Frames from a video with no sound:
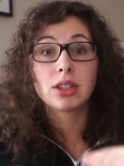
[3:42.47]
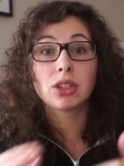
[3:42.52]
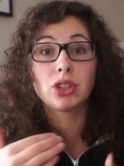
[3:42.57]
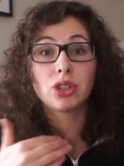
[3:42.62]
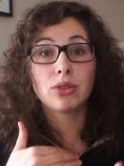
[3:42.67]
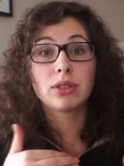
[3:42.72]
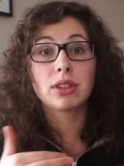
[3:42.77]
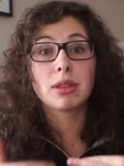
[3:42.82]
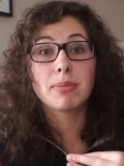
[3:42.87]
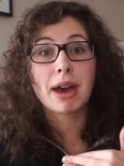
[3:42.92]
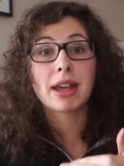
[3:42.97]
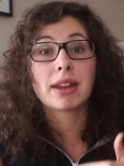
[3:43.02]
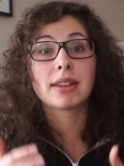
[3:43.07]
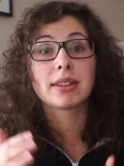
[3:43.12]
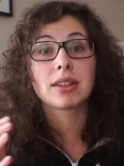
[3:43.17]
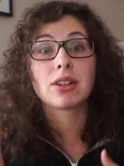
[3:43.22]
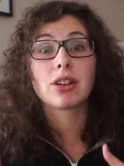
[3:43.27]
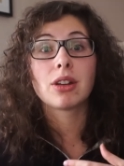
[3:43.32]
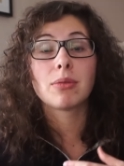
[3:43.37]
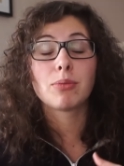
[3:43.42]
to choose the
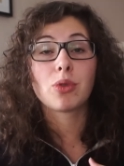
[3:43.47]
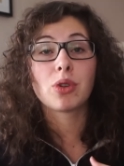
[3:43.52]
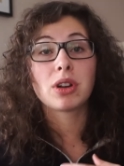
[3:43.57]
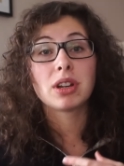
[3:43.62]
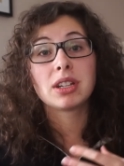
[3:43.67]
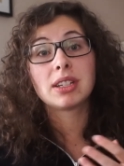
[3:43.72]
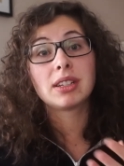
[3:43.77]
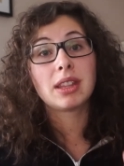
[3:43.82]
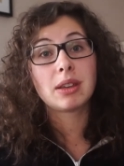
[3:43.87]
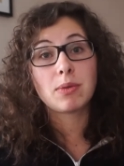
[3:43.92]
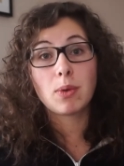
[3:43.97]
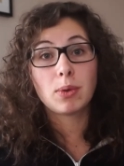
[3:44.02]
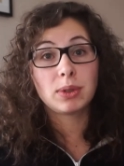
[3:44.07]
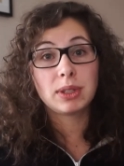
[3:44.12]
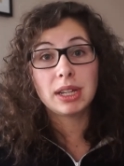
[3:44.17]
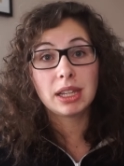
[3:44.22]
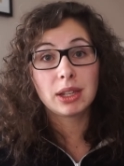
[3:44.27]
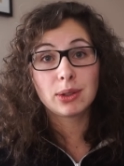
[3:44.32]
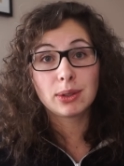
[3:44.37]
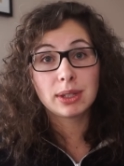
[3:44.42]
battles that are important and they won't
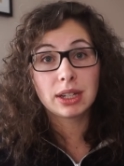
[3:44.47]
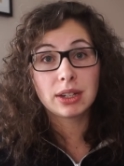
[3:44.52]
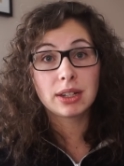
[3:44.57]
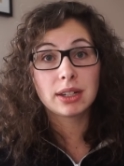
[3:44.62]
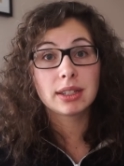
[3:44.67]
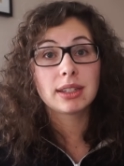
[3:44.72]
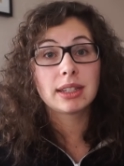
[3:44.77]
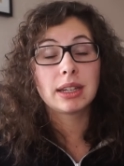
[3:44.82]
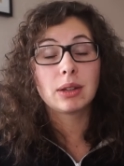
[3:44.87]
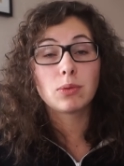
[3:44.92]
take you seriously